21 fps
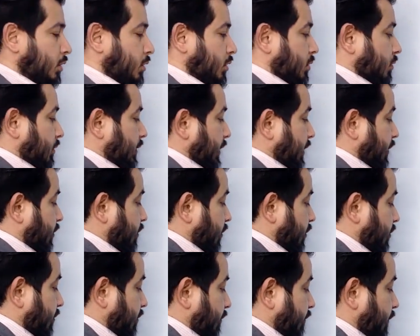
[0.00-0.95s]
You need
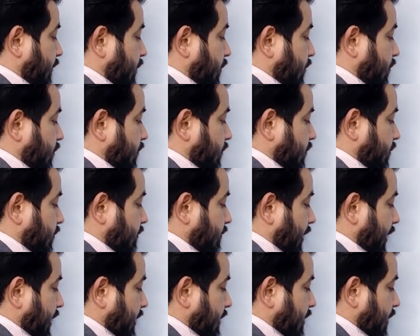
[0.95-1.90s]
good reviews,
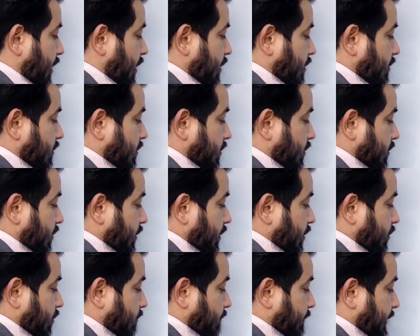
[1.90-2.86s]
right? So you need
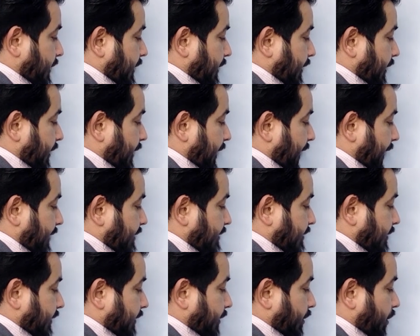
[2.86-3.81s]
to be an
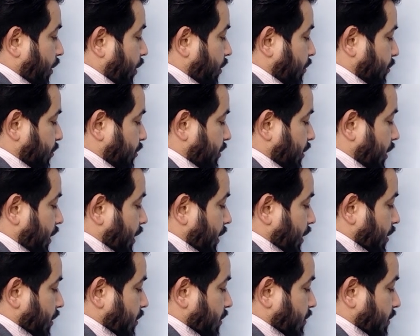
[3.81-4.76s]
excellent host.
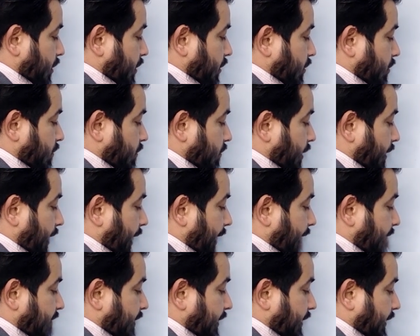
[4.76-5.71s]
You need to have
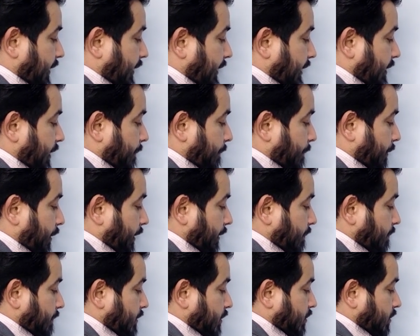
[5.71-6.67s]
a clean
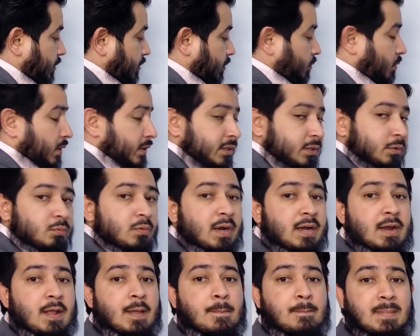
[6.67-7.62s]
apartment. So you want to
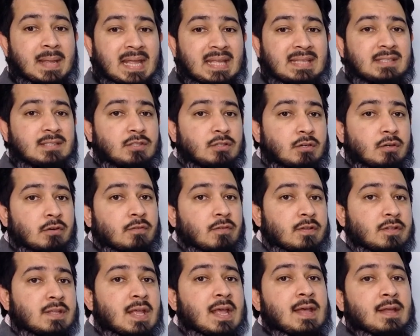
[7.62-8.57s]
run a maid
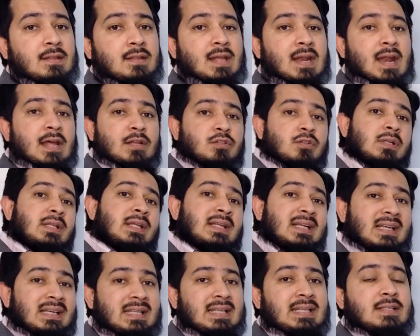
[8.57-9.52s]
service that actually
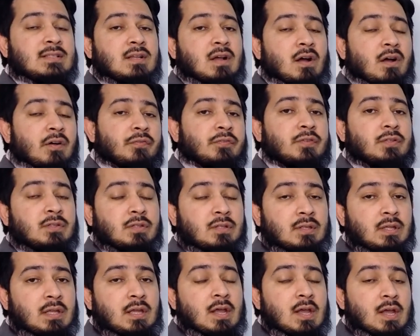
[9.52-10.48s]
cleans after
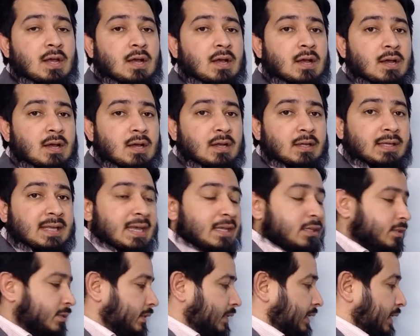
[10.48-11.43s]
the
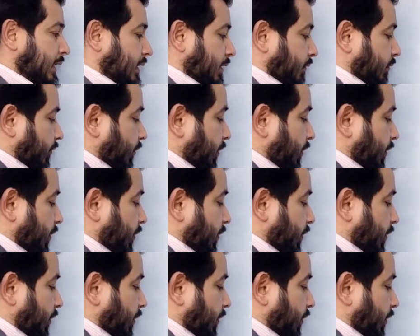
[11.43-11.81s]
guest leaves.